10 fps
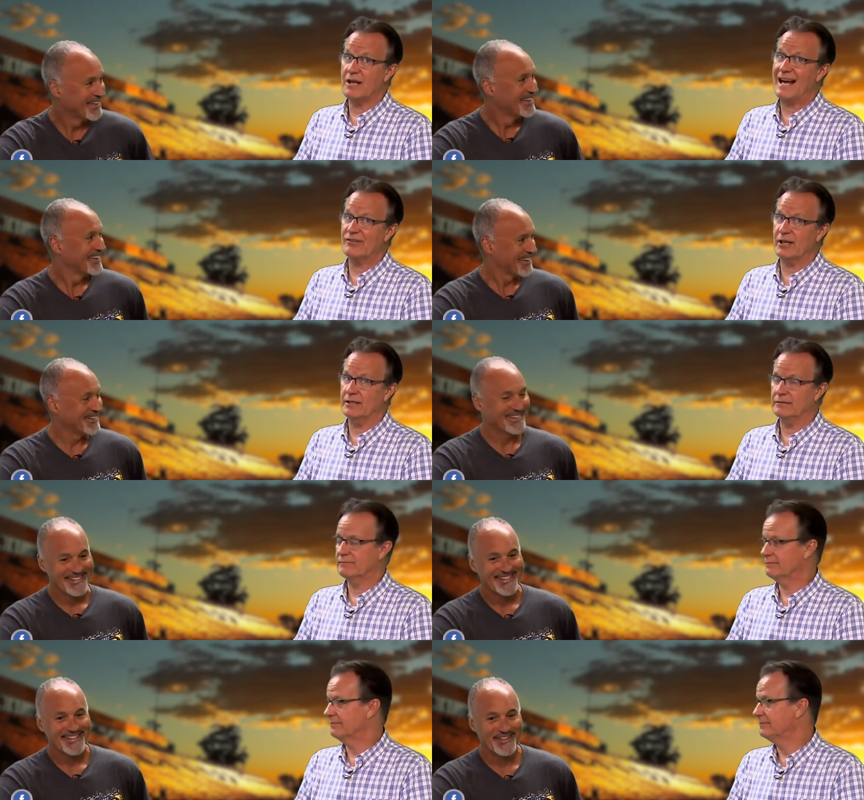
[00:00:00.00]
Speaker 1: hydrate yeah,
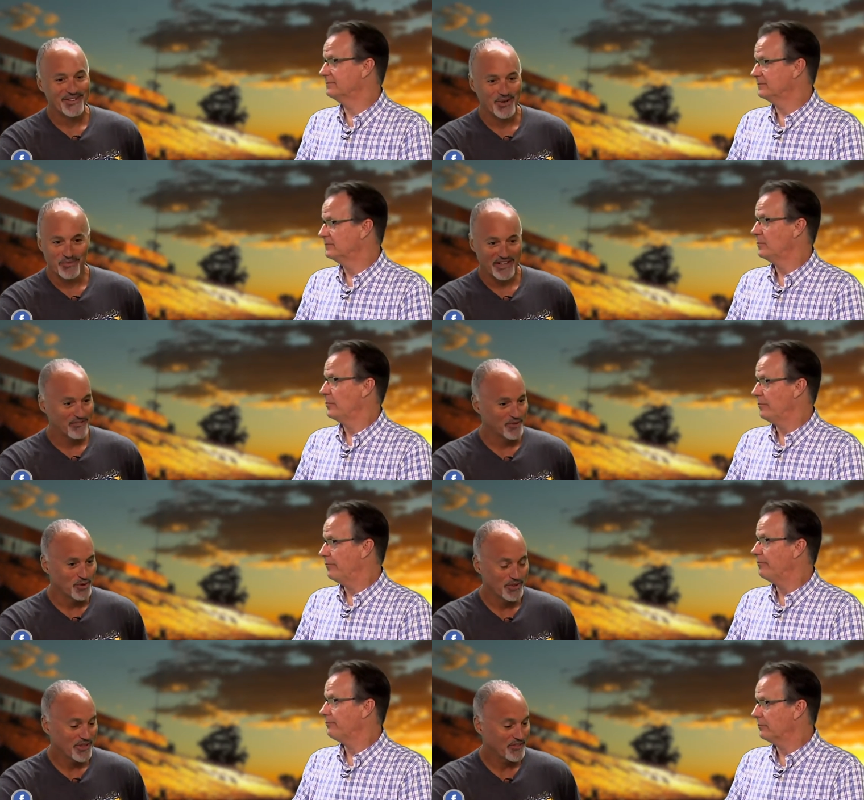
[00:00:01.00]
you know normal amount of
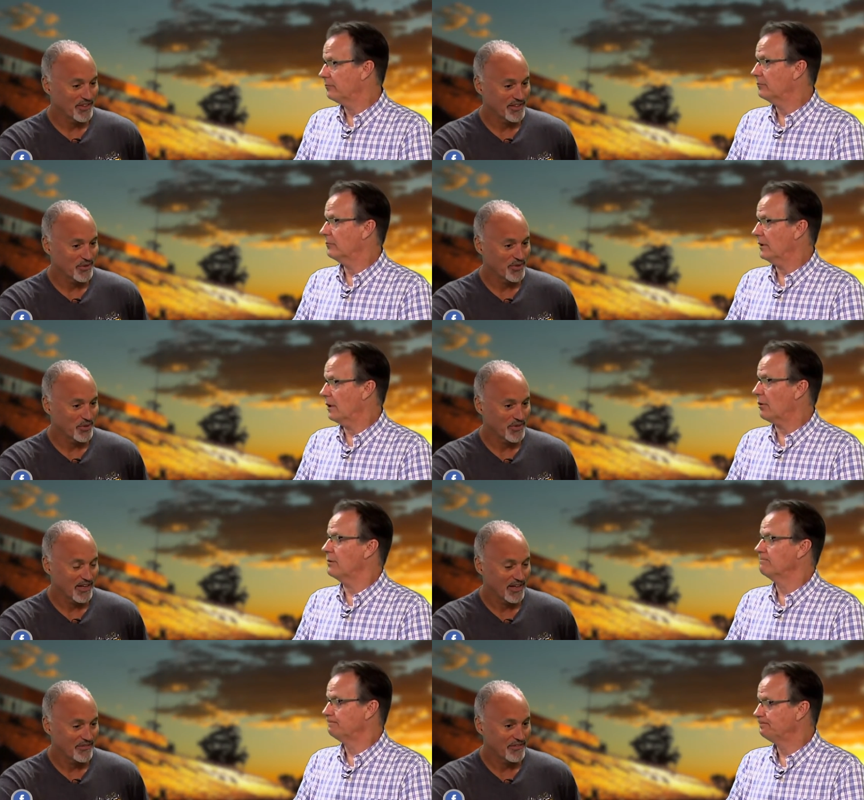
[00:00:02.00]
food and everything that we normally okay.
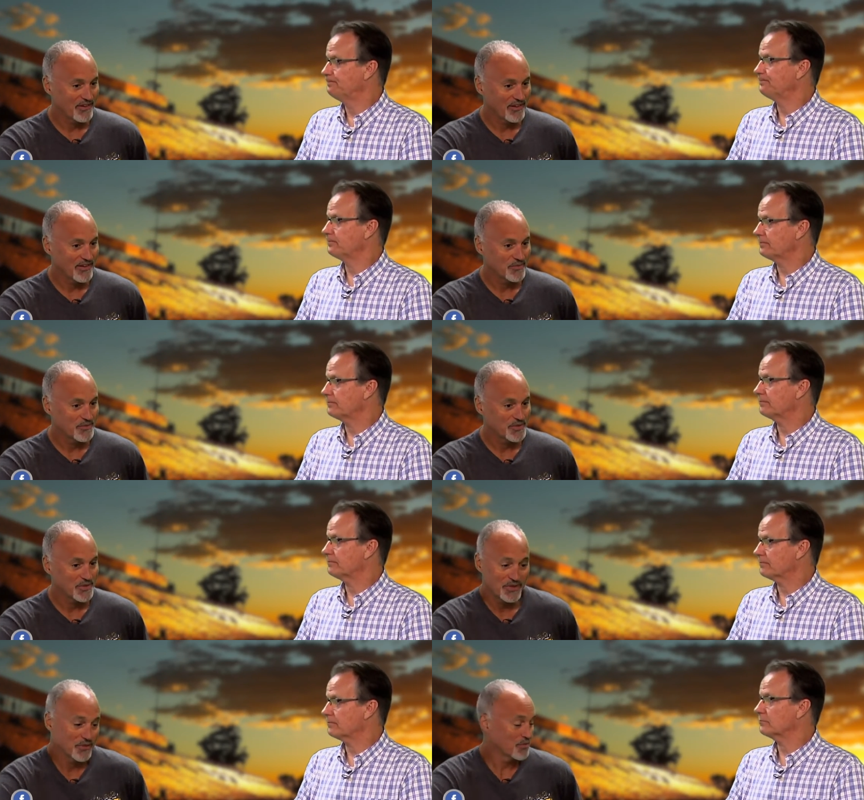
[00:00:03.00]
have um, so
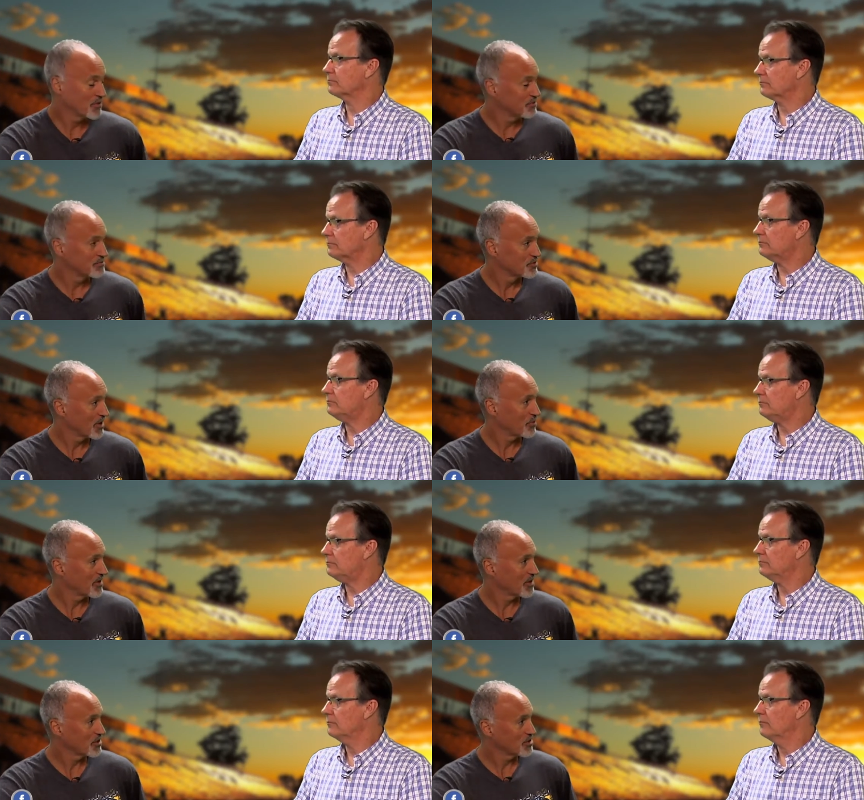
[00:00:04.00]
you know we'll try to put
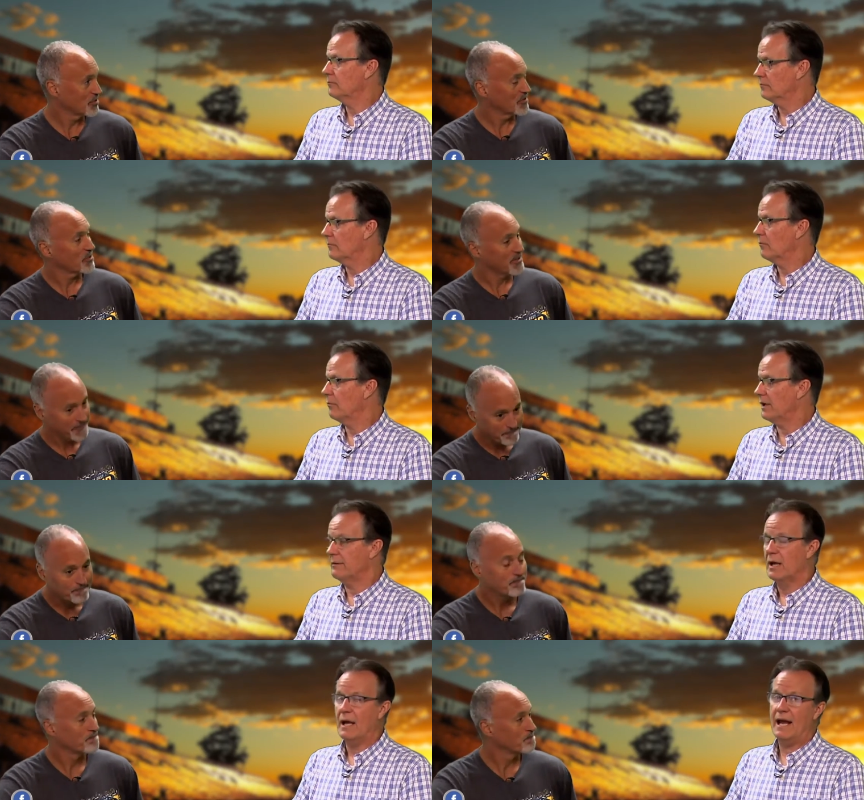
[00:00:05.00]
on a good show for everybody right
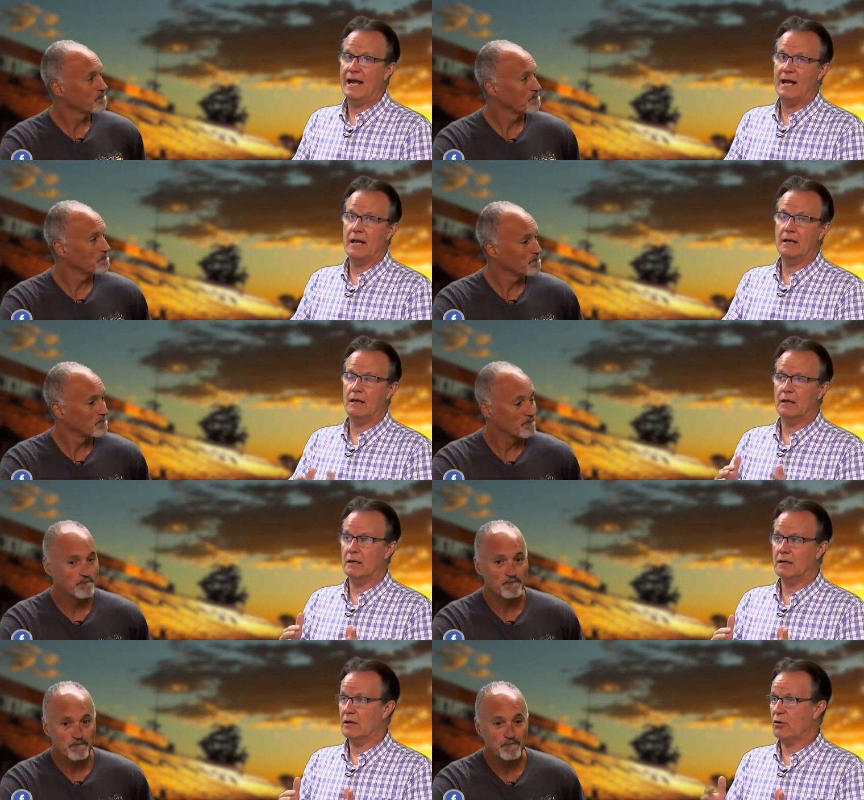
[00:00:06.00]
Speaker 2: and
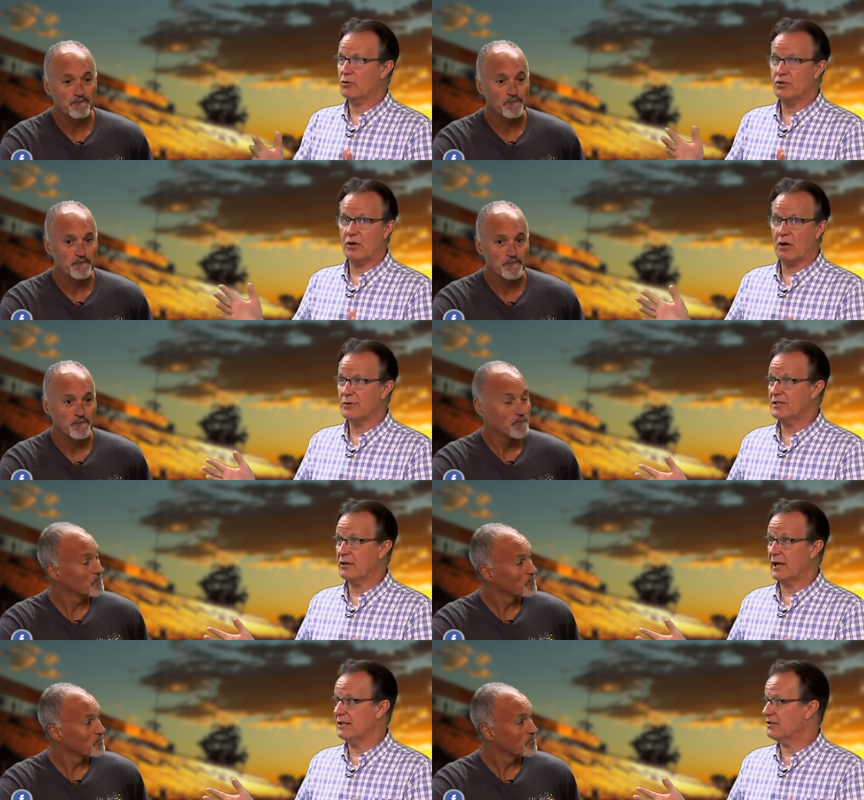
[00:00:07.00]
uh, of course you can always
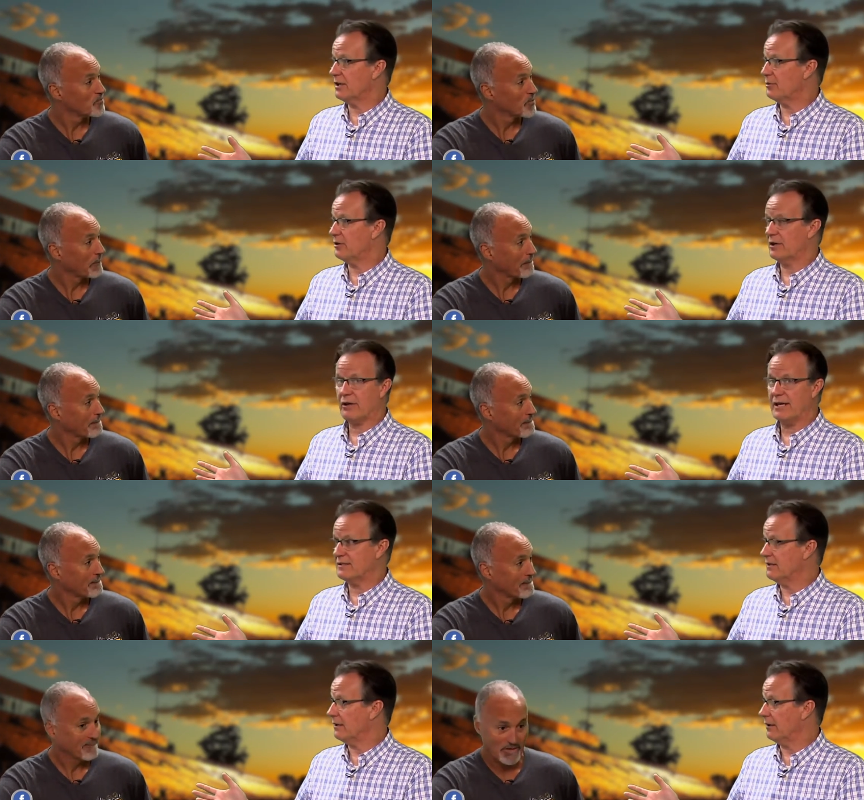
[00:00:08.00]
tailgate and set up your tailgate
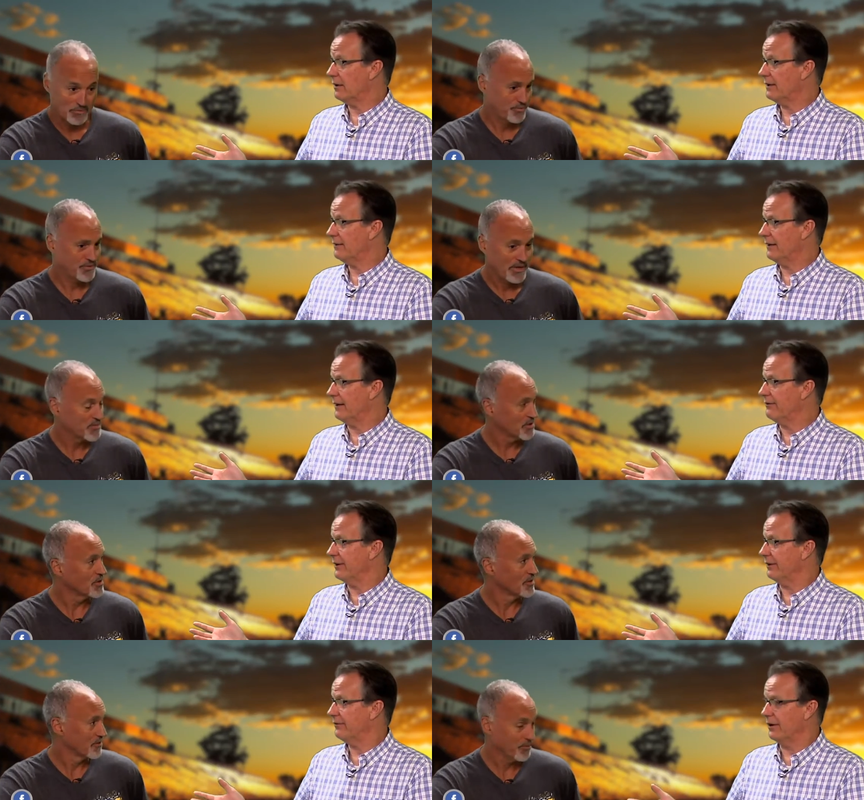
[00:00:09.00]
tent oh, right oh, and
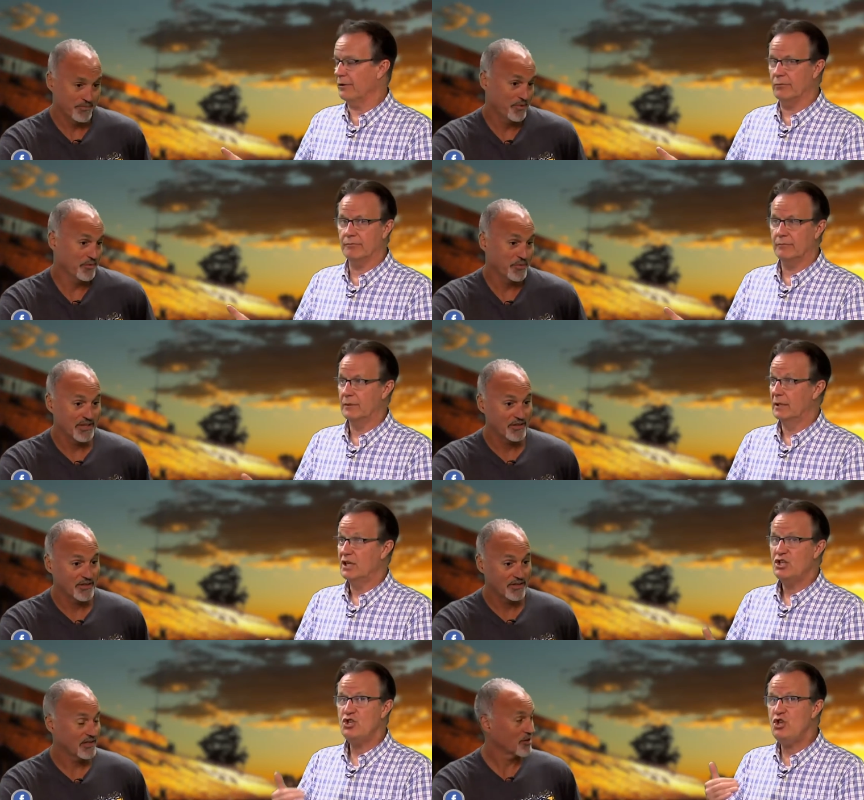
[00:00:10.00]
everything so you can
Speaker 1: be out there at
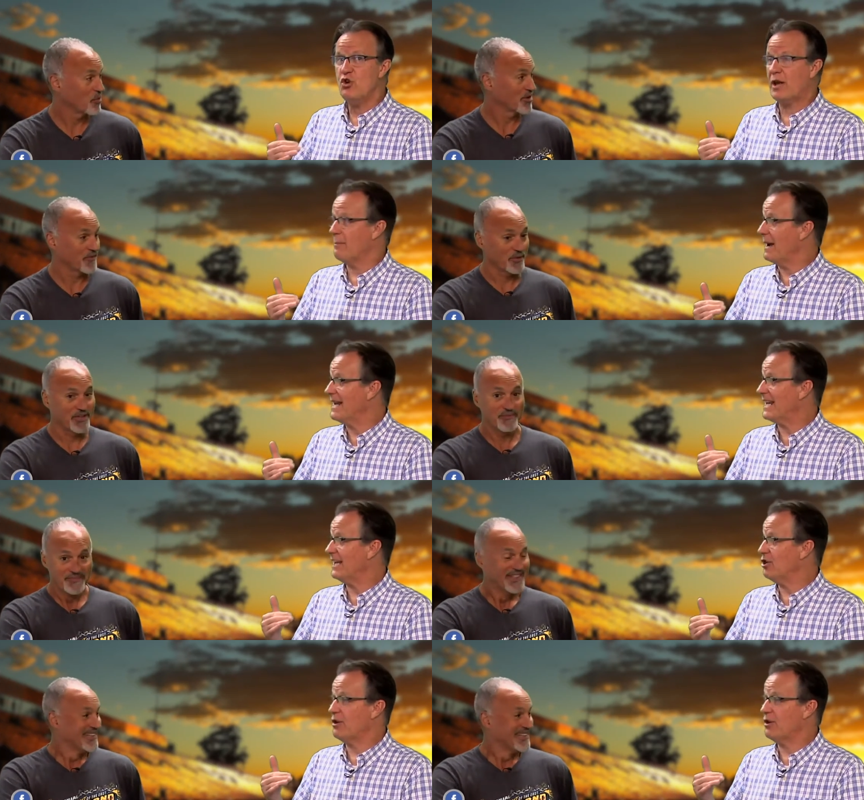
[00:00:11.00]
8 o'clock in the morning make it you